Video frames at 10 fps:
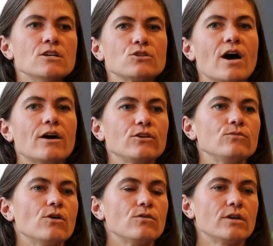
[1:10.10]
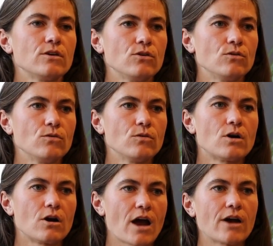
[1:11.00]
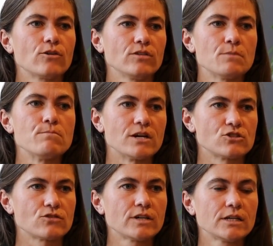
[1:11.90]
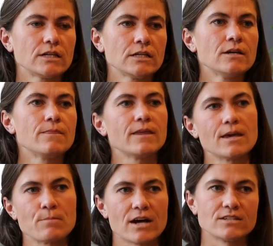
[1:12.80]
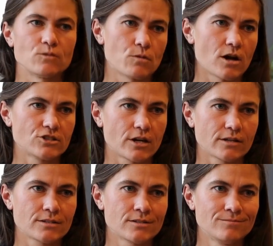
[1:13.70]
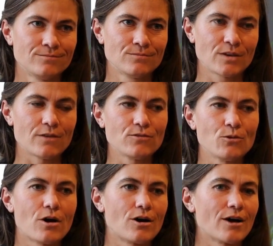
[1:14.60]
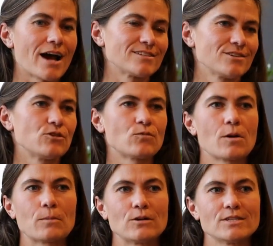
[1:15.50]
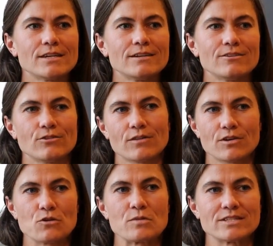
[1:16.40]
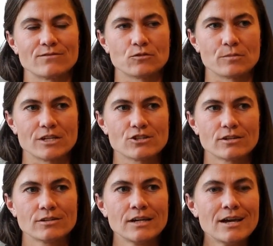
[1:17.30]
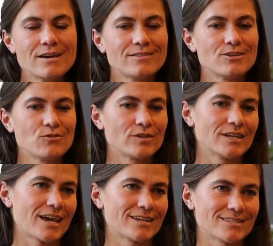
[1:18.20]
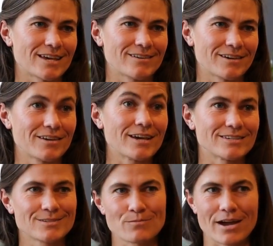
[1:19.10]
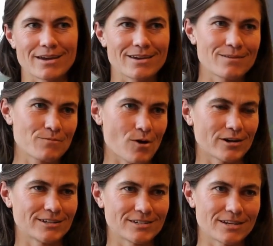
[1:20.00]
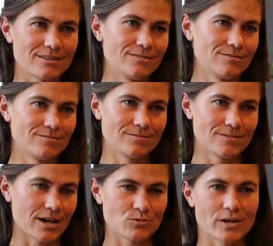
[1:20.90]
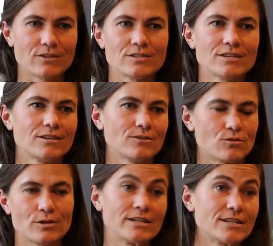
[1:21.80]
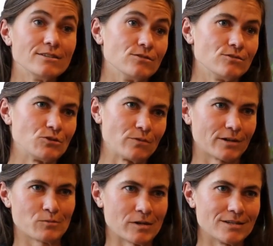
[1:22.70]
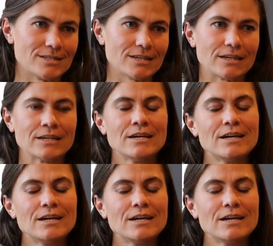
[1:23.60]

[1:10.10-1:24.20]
So how do you know that you are accurately measuring the impact of a project? If you are asking the wrong person and they're giving you misinformation, then you really can't say like, yes, my product did X, Y, or Z, or it didn't do X, Y, and Z.